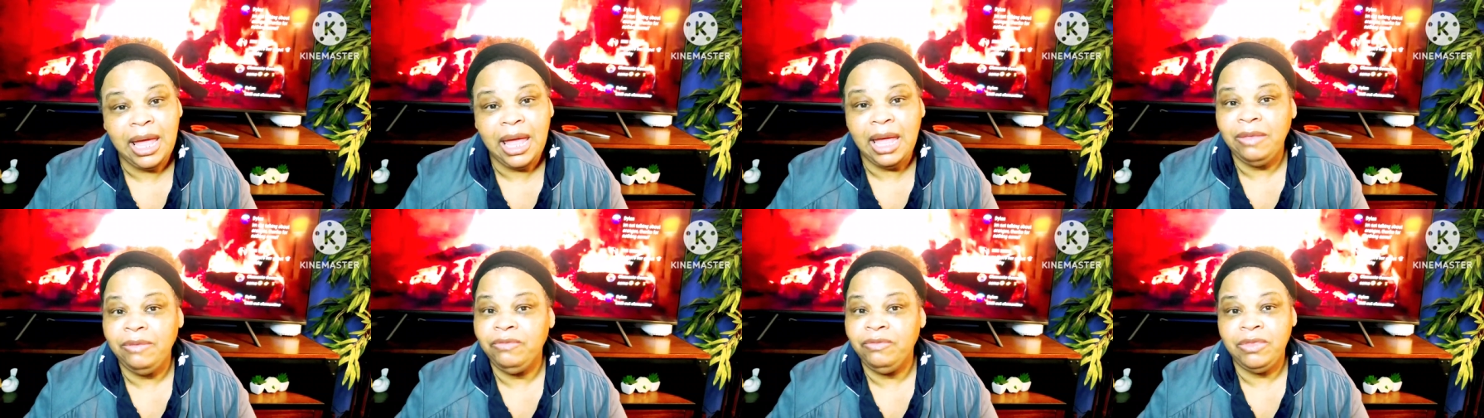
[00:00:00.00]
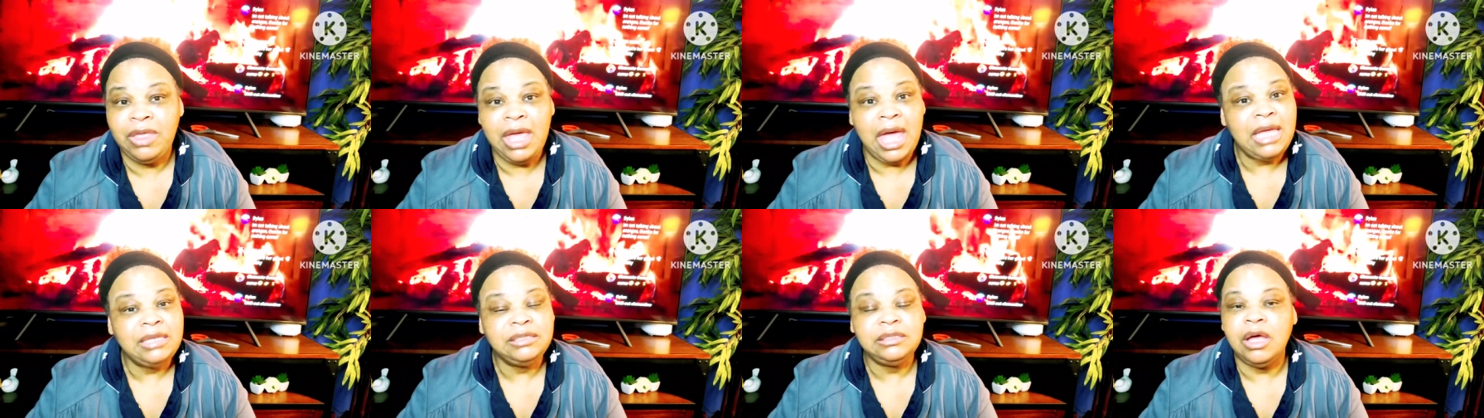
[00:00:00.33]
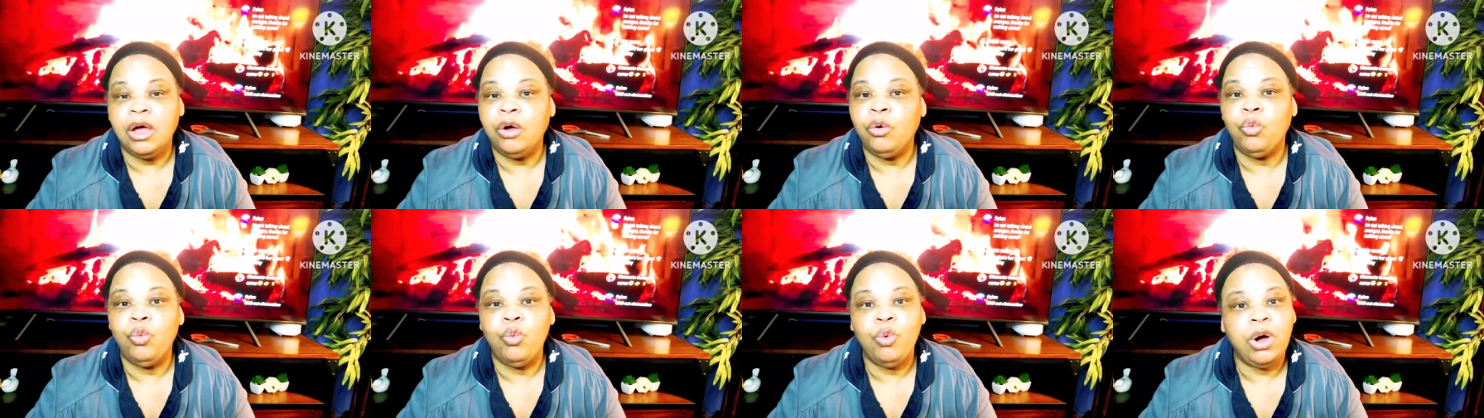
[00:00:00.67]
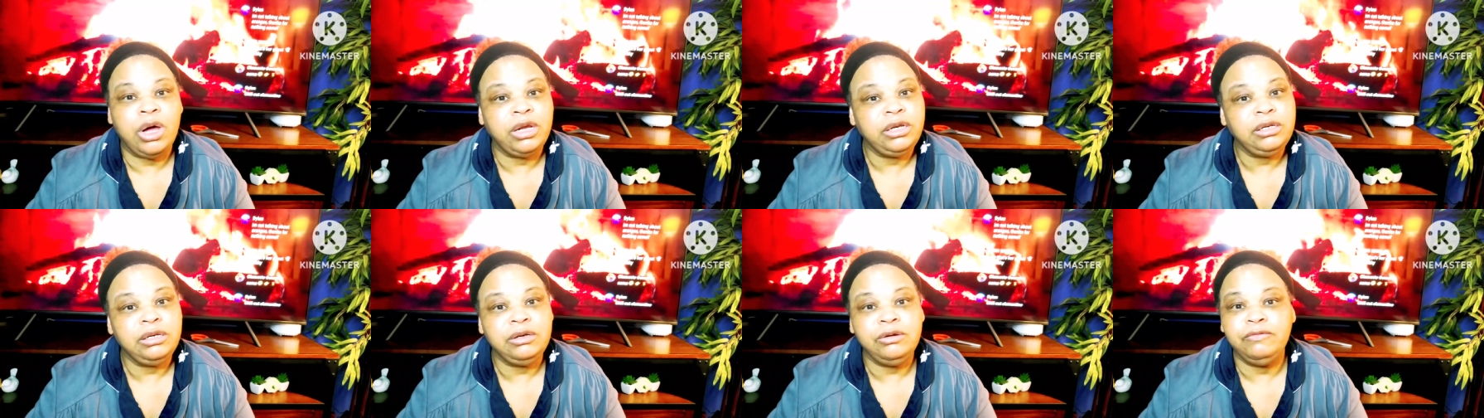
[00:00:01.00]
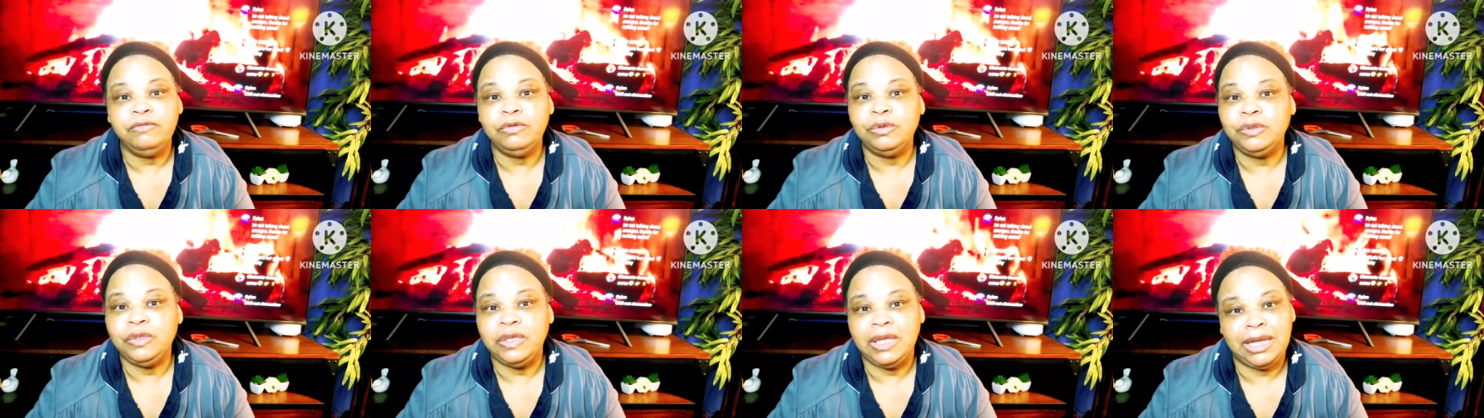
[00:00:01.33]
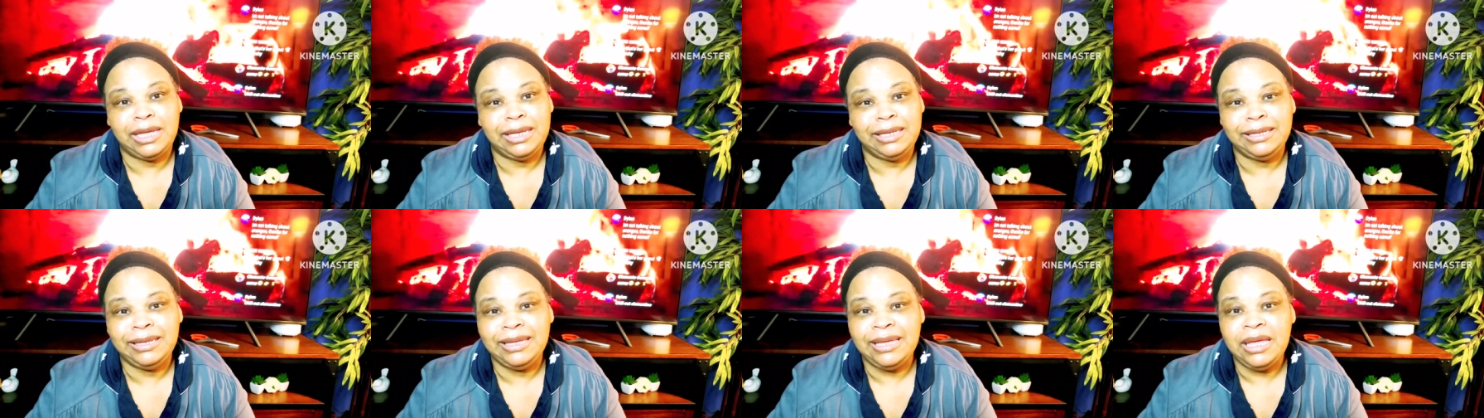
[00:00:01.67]
And that's a wonderful
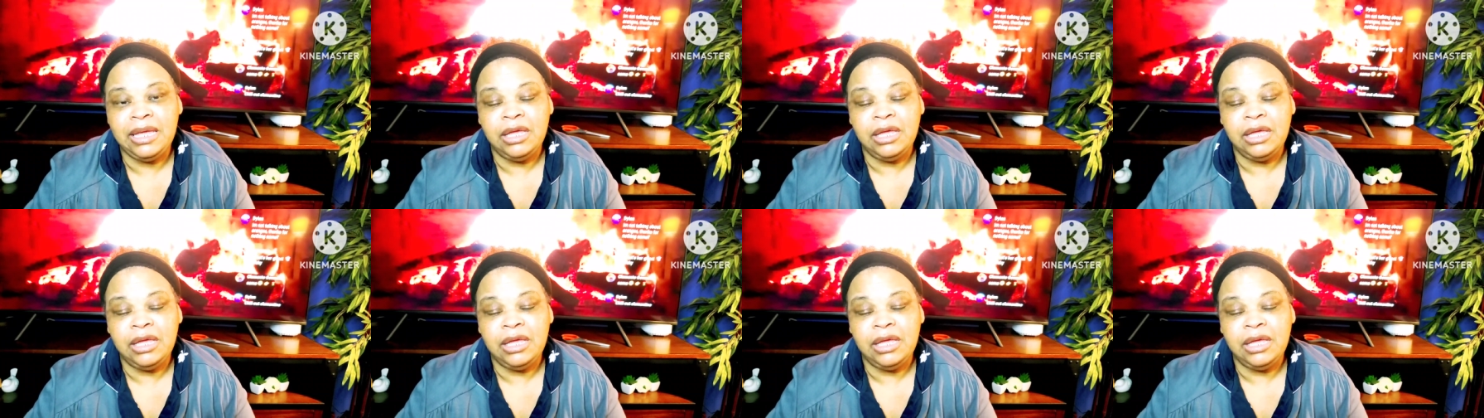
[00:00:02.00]
thing.